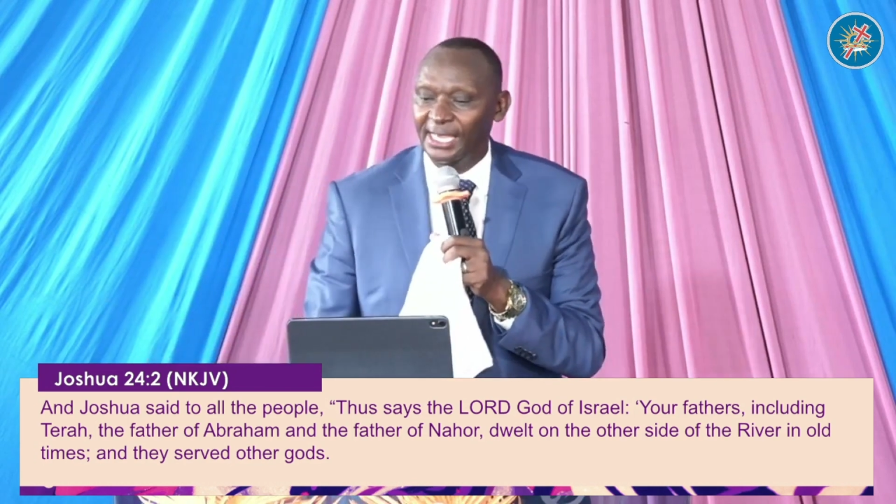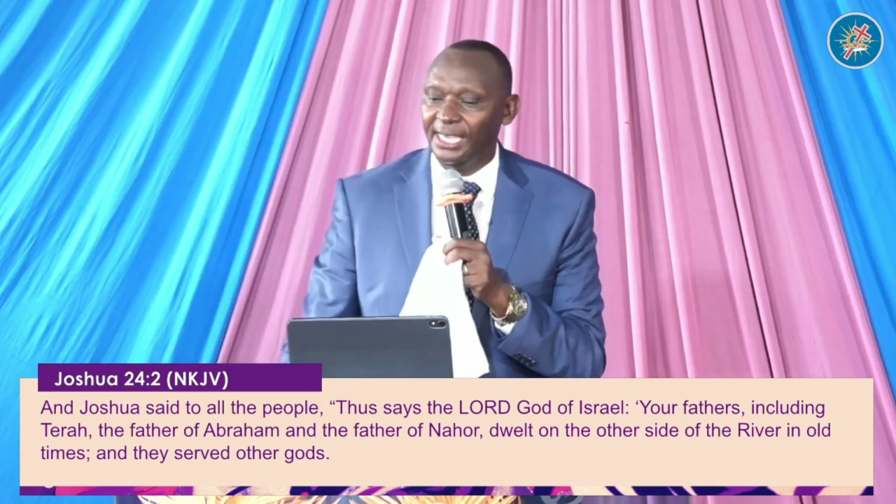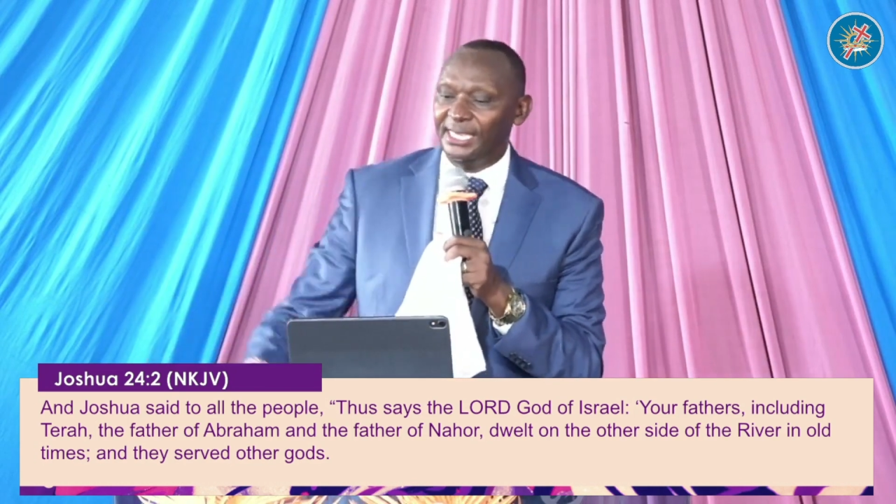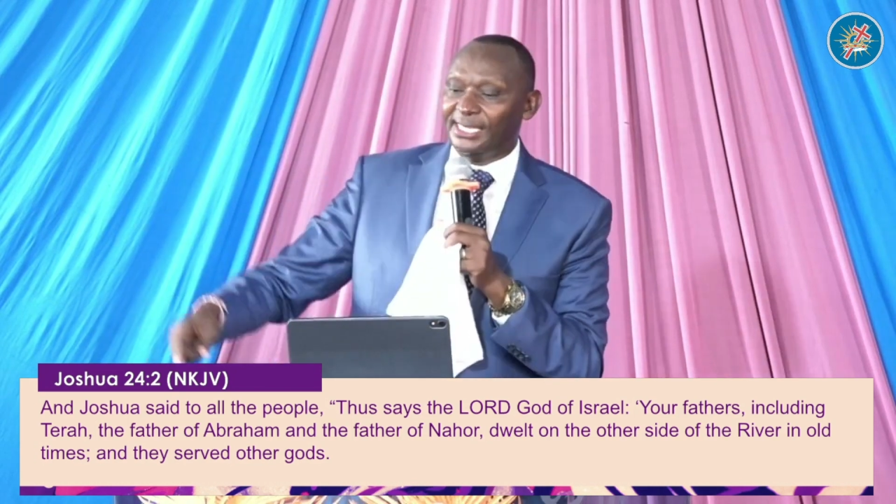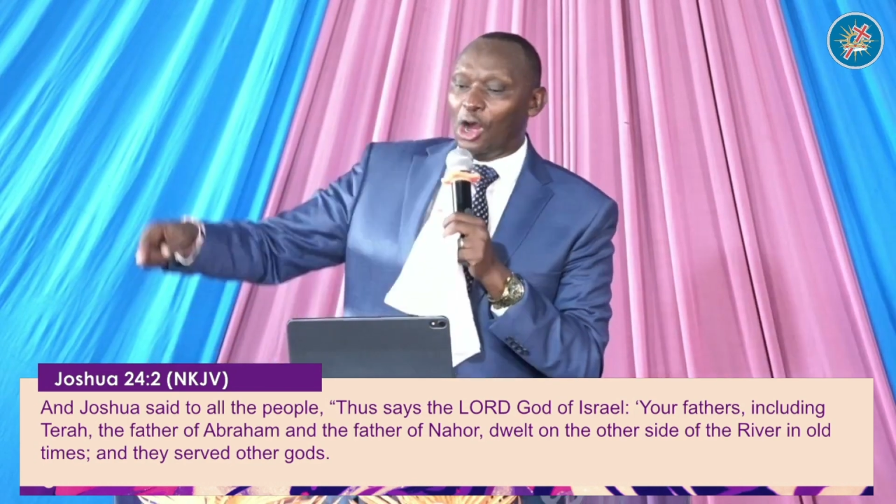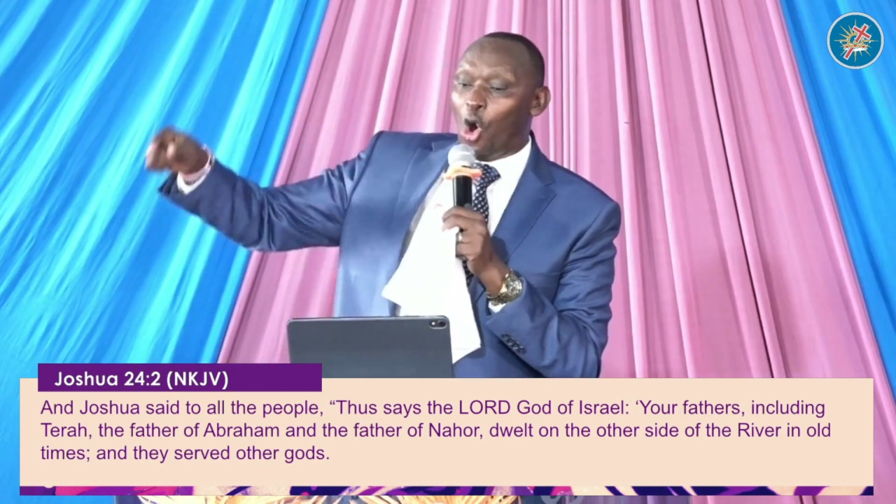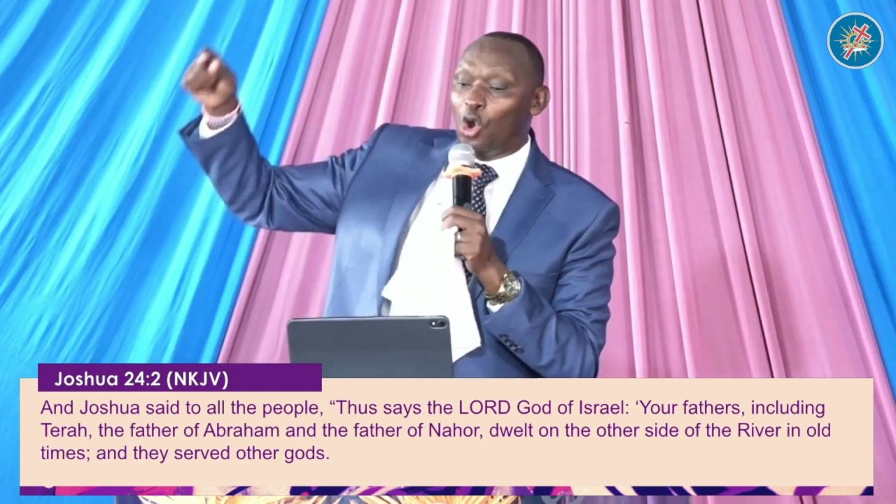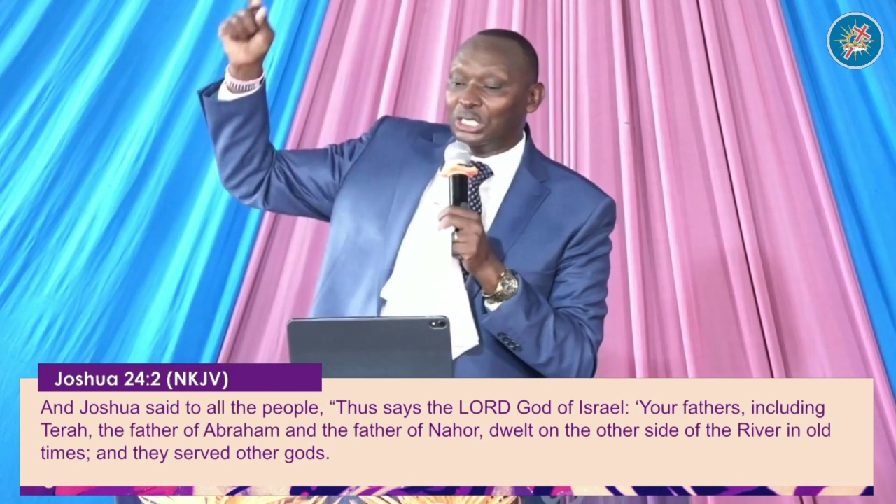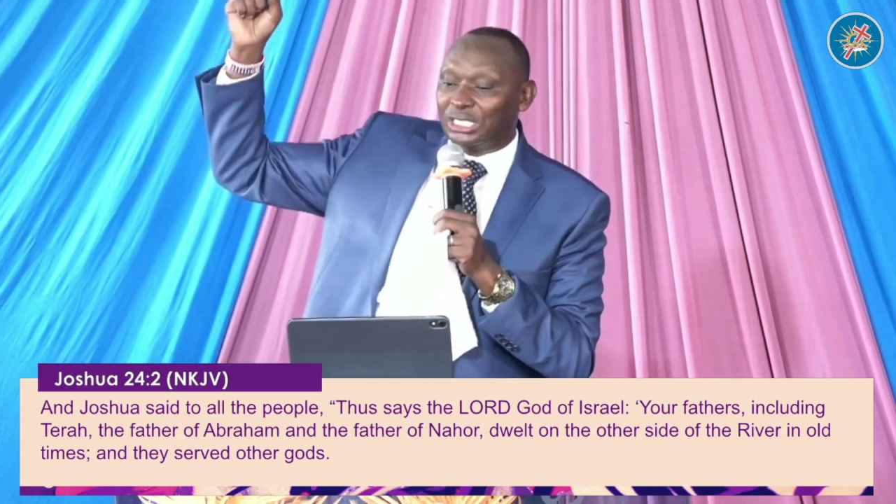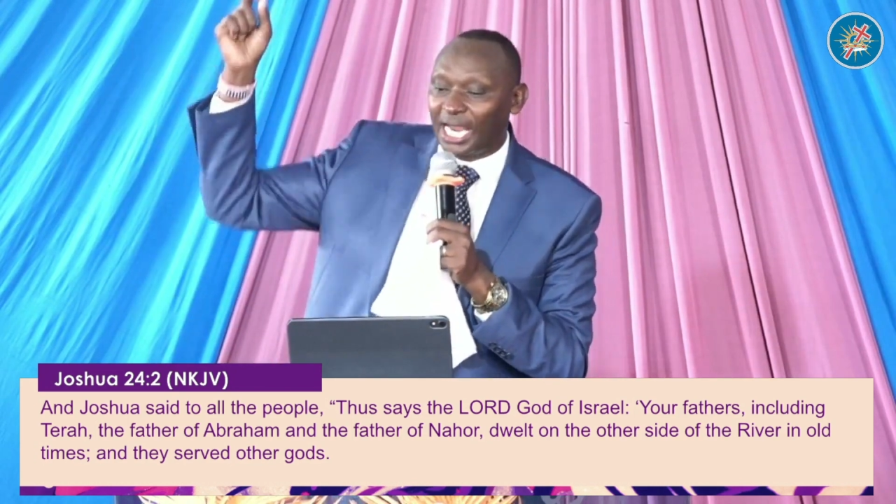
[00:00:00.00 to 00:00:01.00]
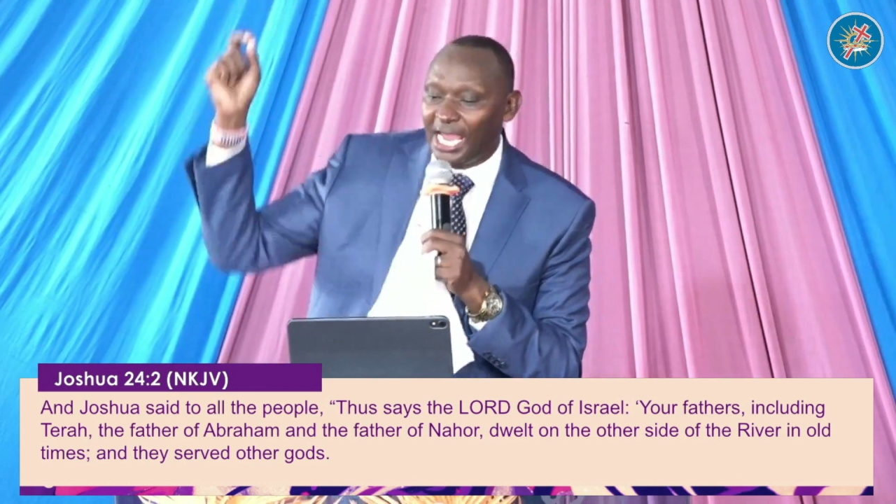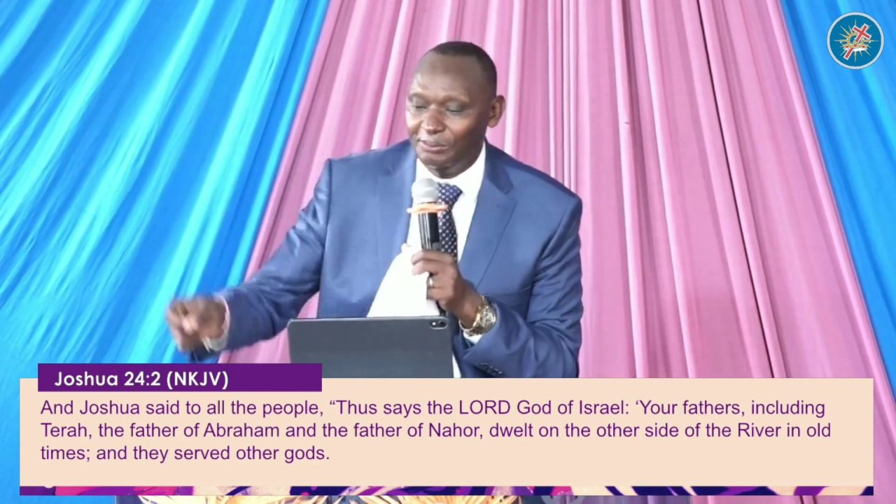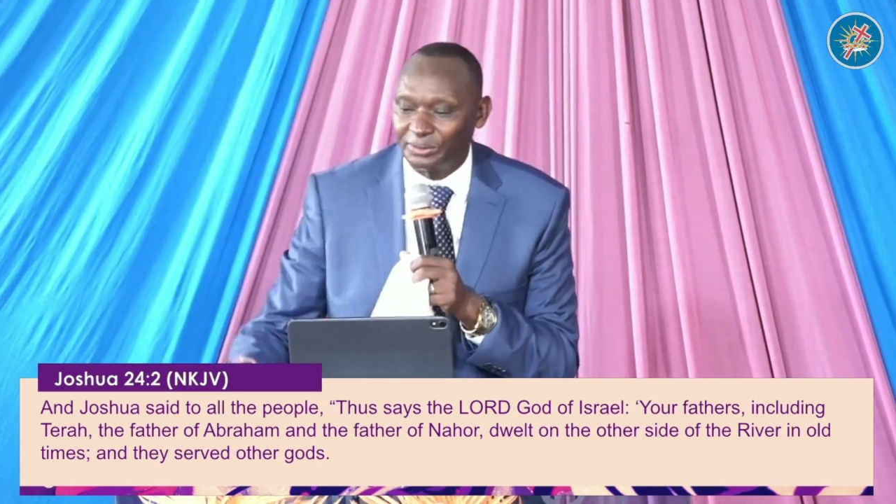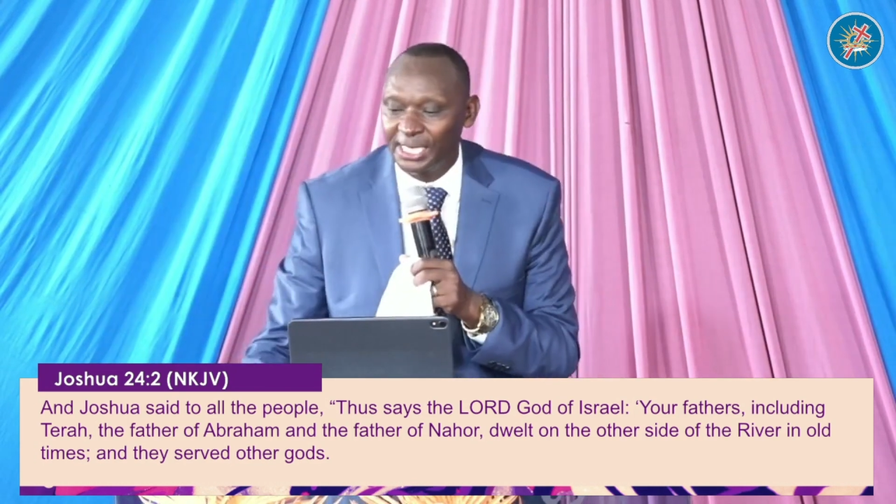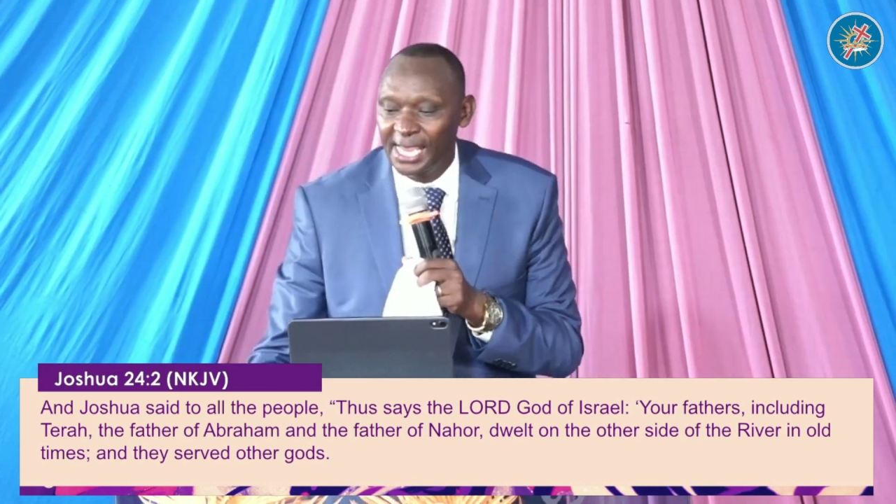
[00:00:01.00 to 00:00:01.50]
in the old
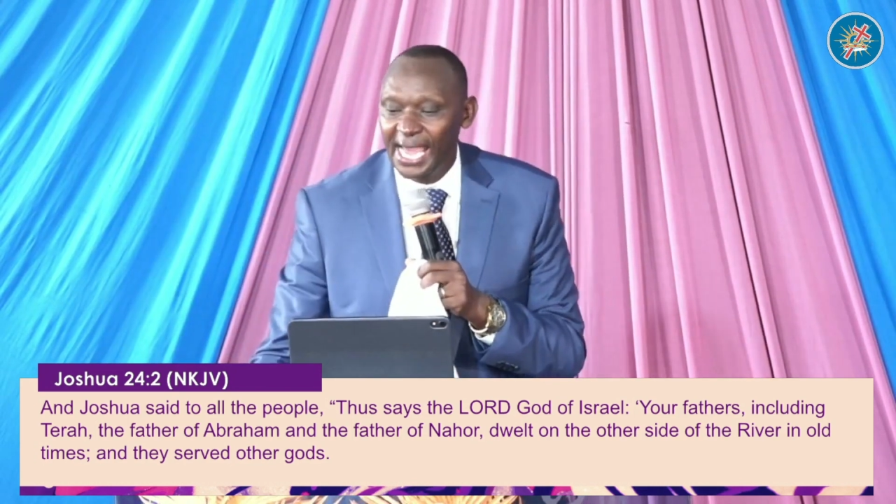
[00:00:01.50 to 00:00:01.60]
times,